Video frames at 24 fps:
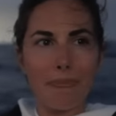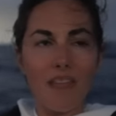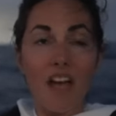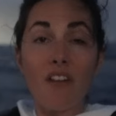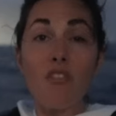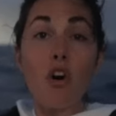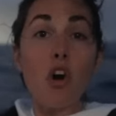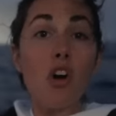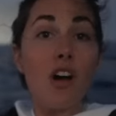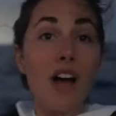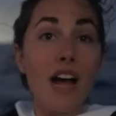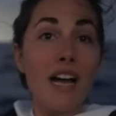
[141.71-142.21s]

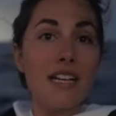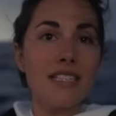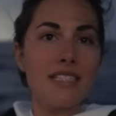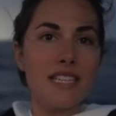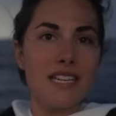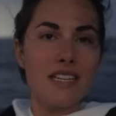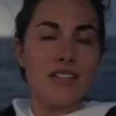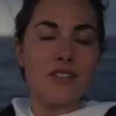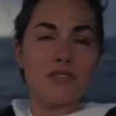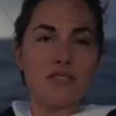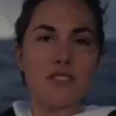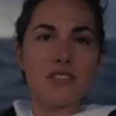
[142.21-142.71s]
Of all kinds,
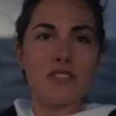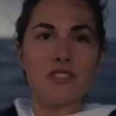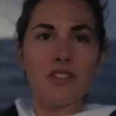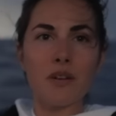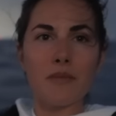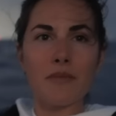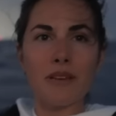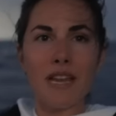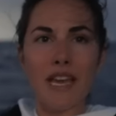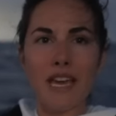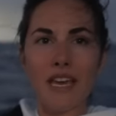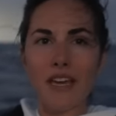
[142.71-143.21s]
I don't
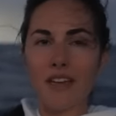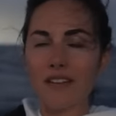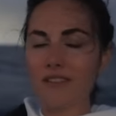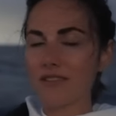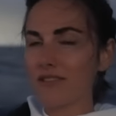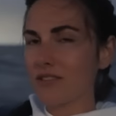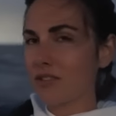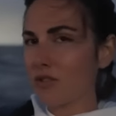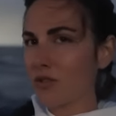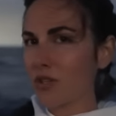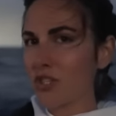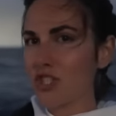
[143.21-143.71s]
discriminate.
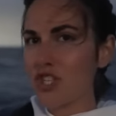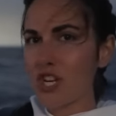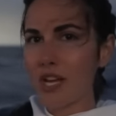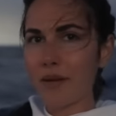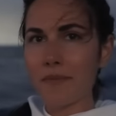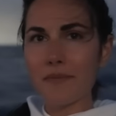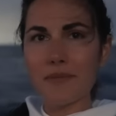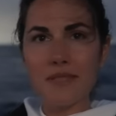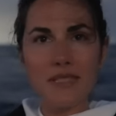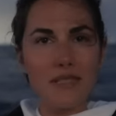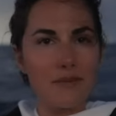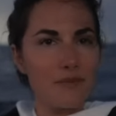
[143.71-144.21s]
Corn
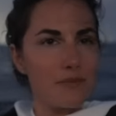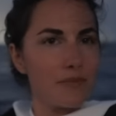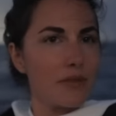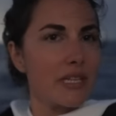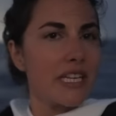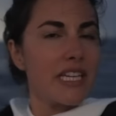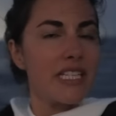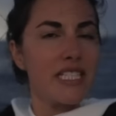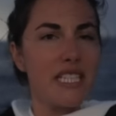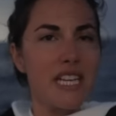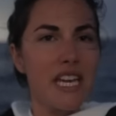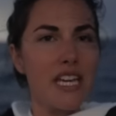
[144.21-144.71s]
chips,
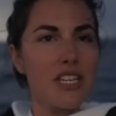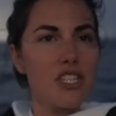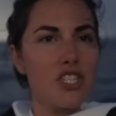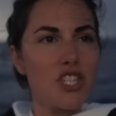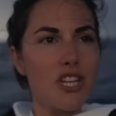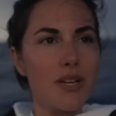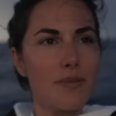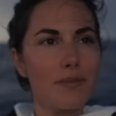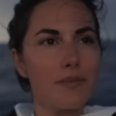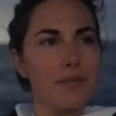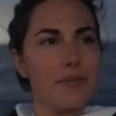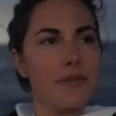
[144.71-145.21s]
plantain
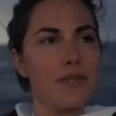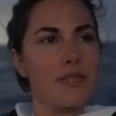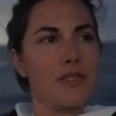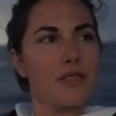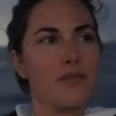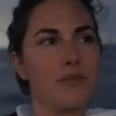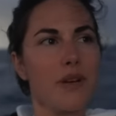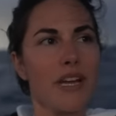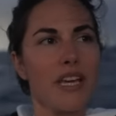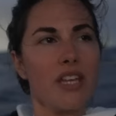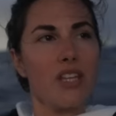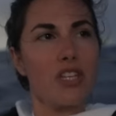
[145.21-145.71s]

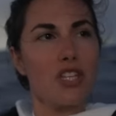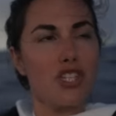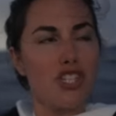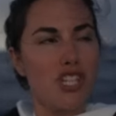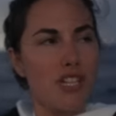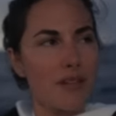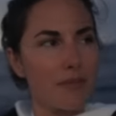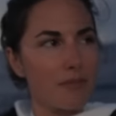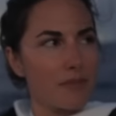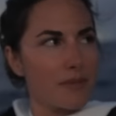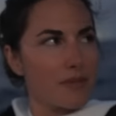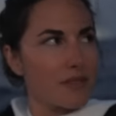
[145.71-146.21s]
chips, regular
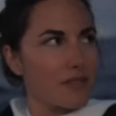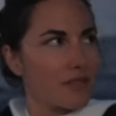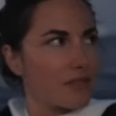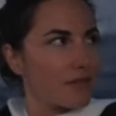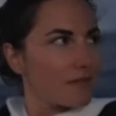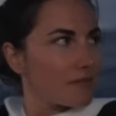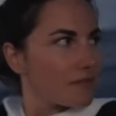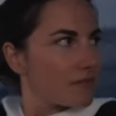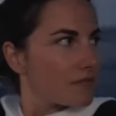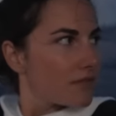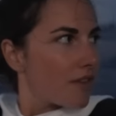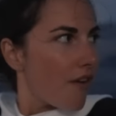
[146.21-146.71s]
chips.
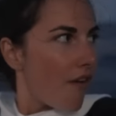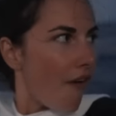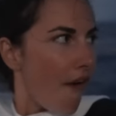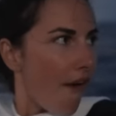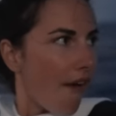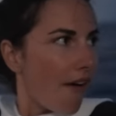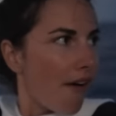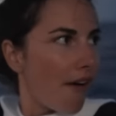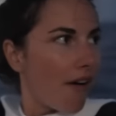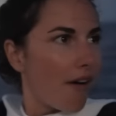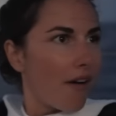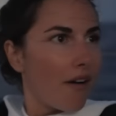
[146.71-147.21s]

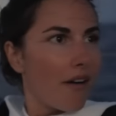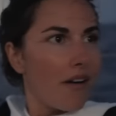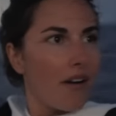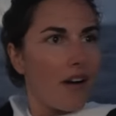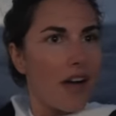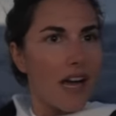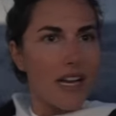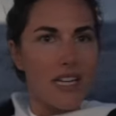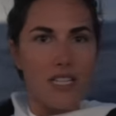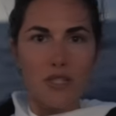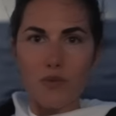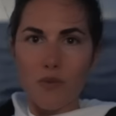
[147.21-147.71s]

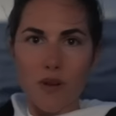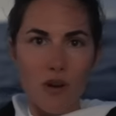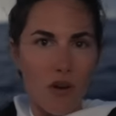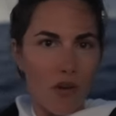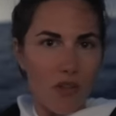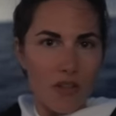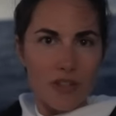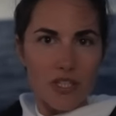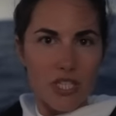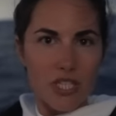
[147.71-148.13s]
I just want all the